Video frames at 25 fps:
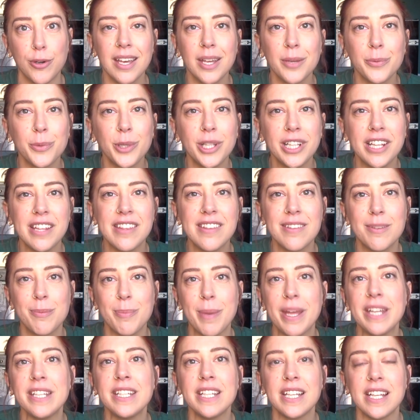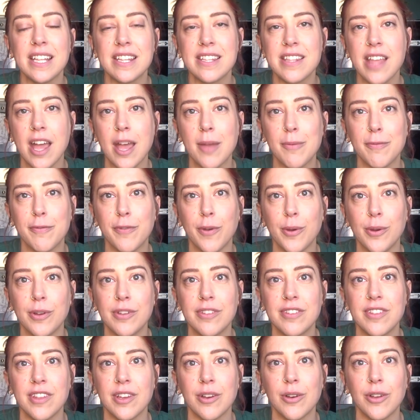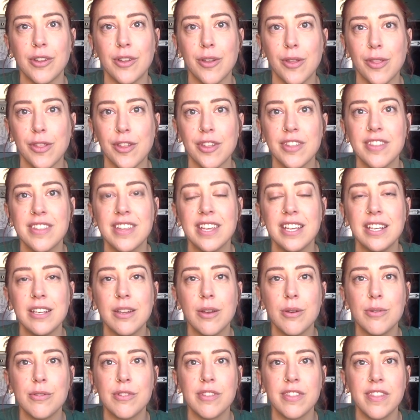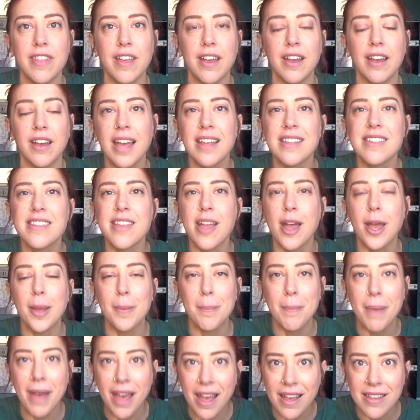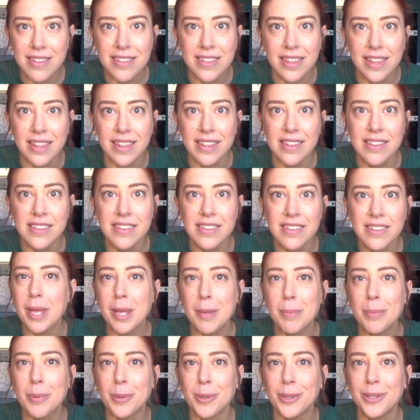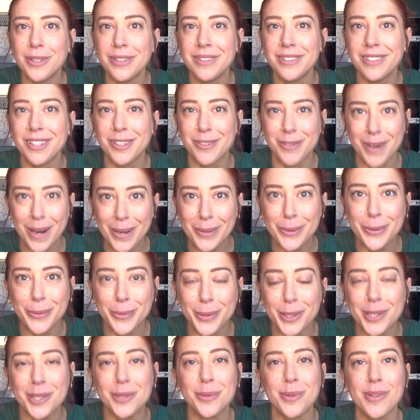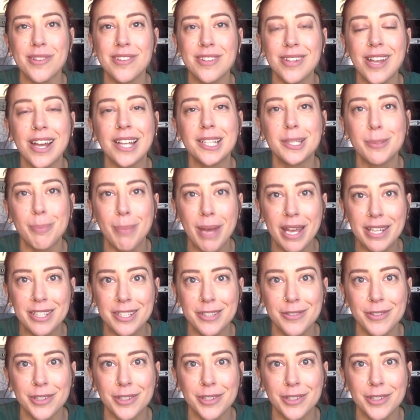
And while he's spending his time focusing on others, he knows that as time passes, people around the world will start to better